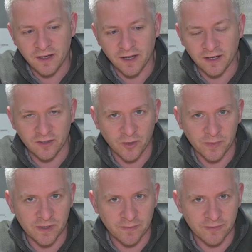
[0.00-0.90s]
and you
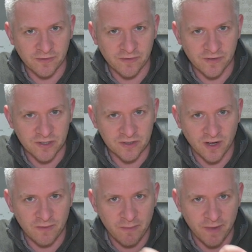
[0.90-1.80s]
open up for the first
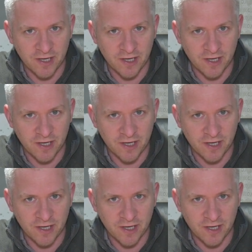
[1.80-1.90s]
time,